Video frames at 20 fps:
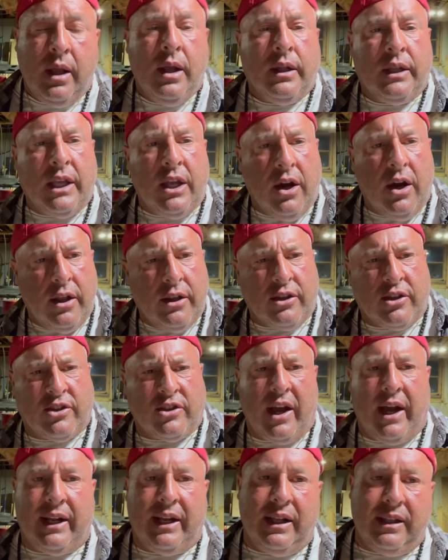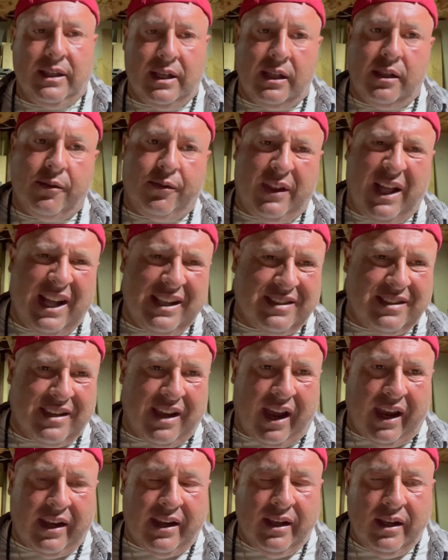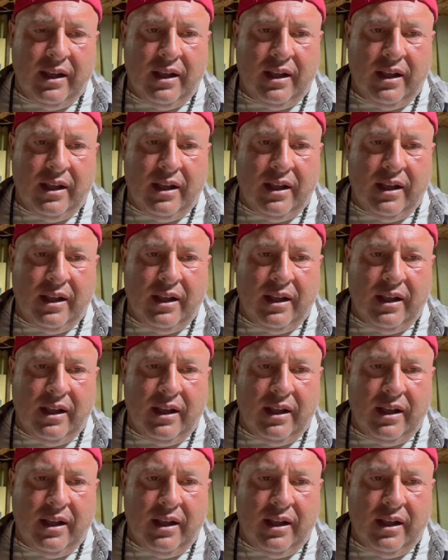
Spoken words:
The other side I did the flat side.